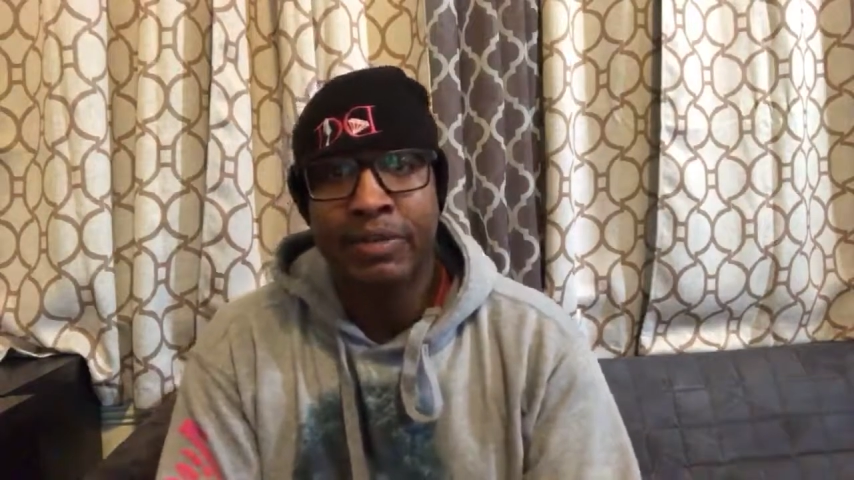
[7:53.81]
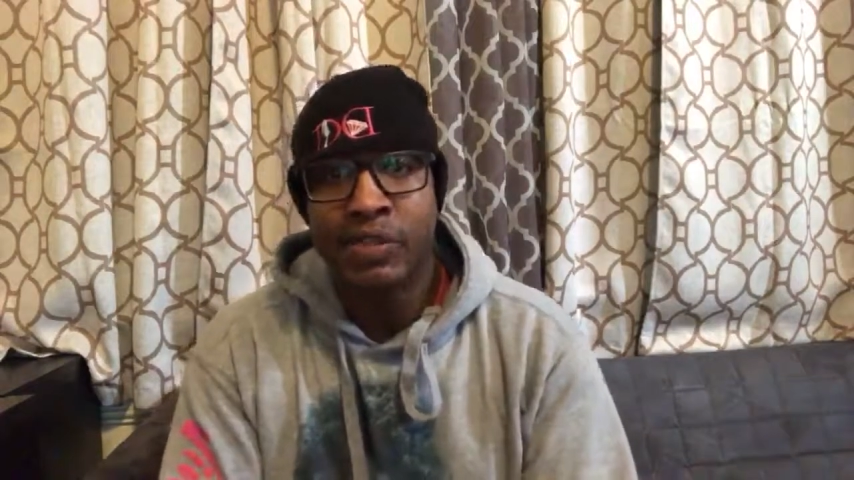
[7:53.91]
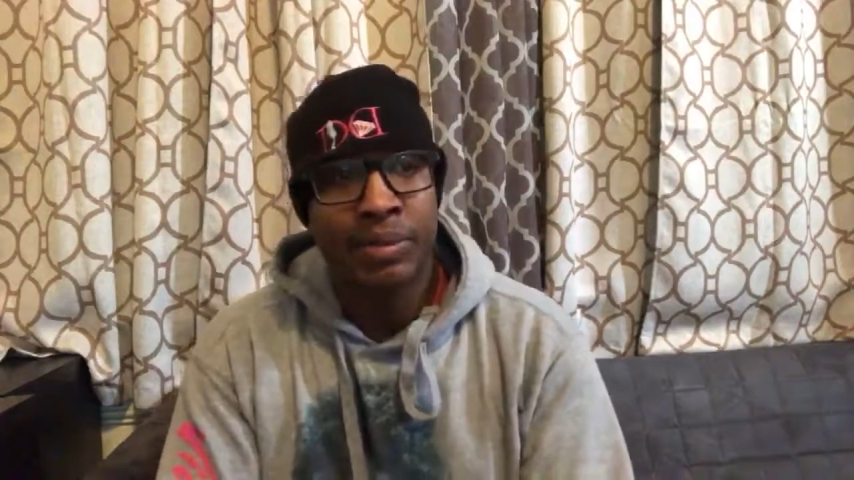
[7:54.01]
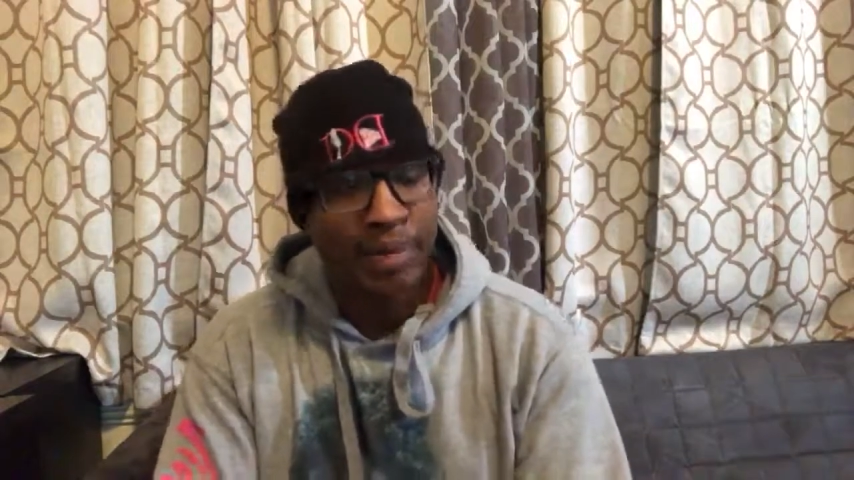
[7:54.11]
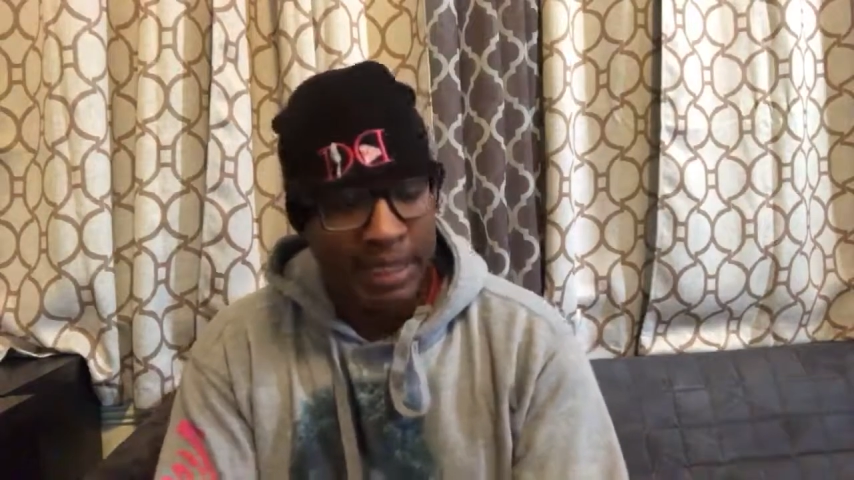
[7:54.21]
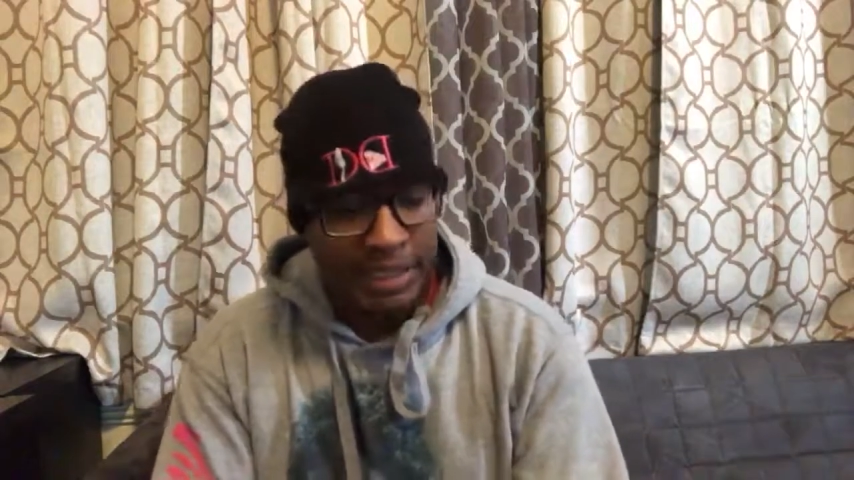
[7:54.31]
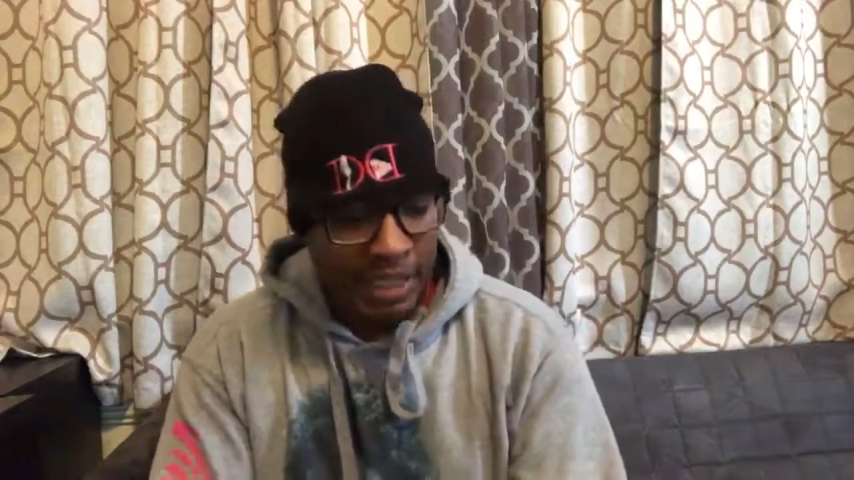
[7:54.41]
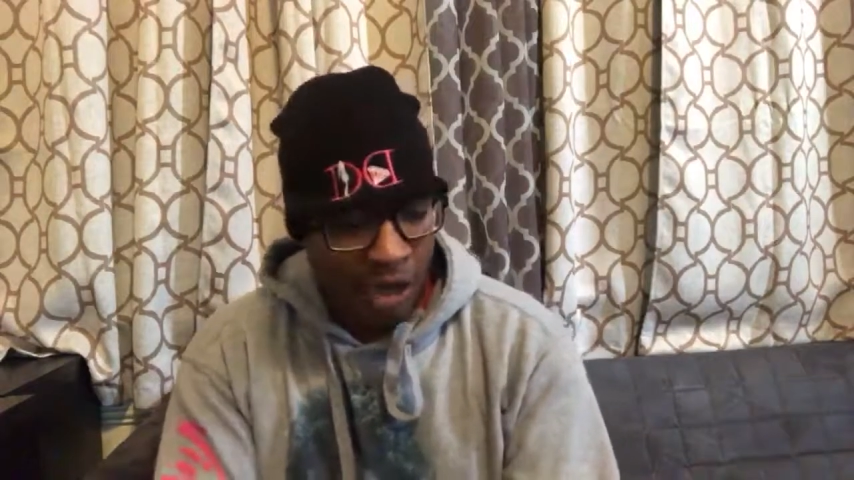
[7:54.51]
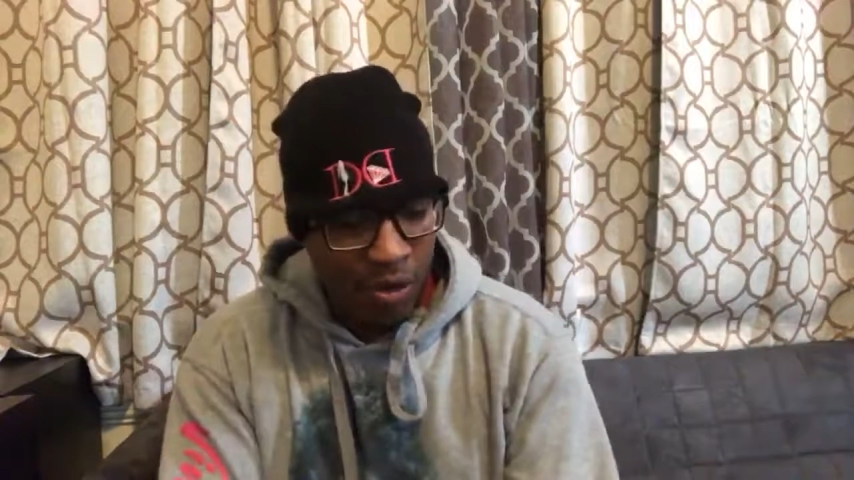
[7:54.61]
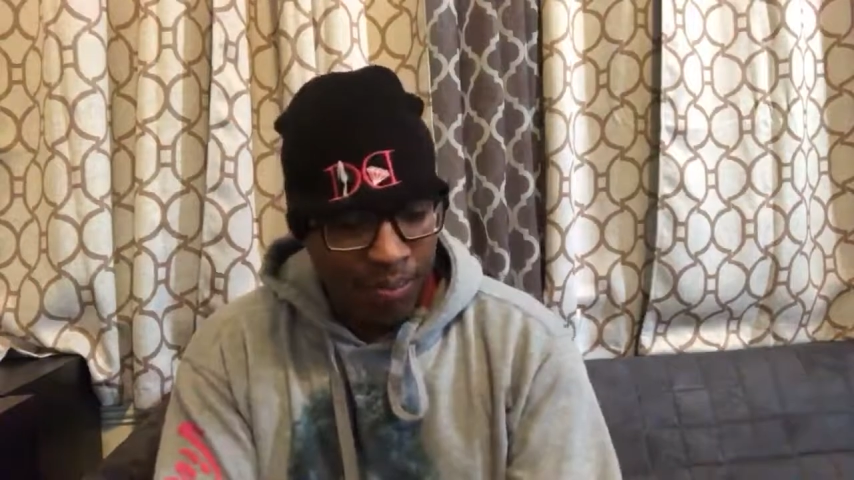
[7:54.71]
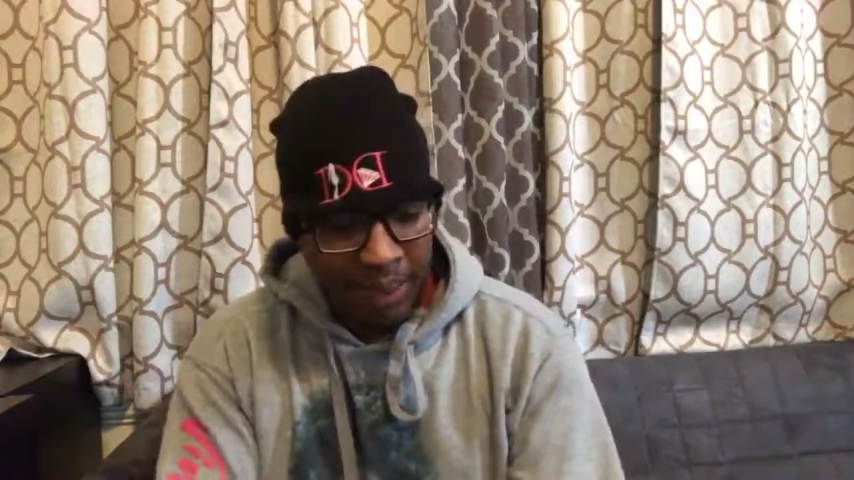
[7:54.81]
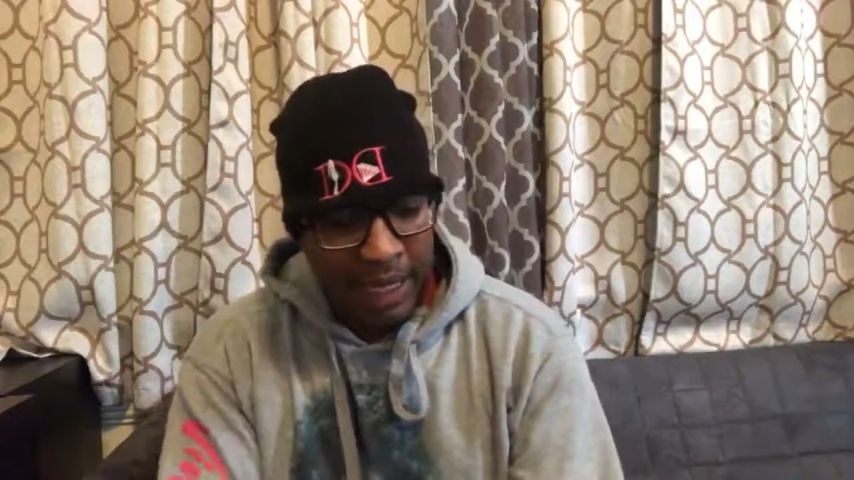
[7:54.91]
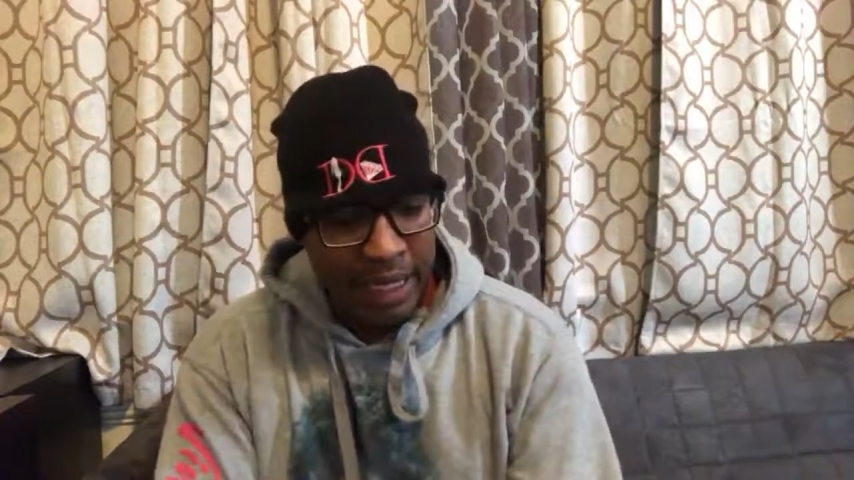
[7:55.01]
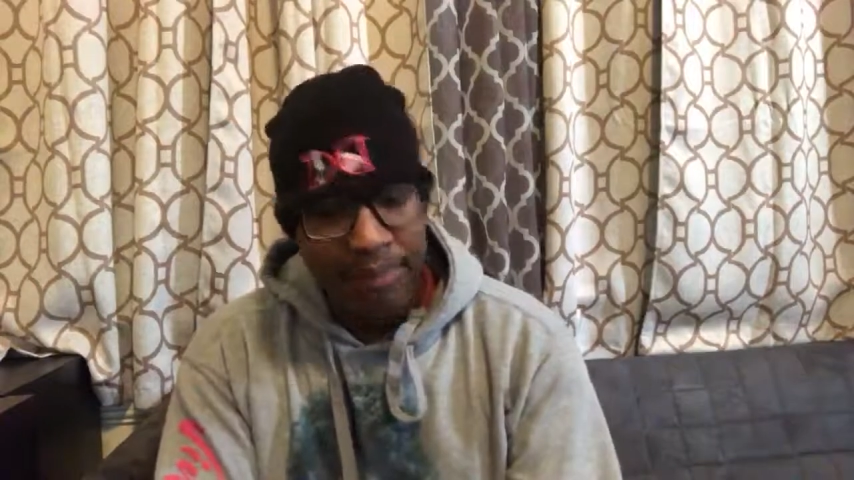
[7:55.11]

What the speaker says: If somebody talked bad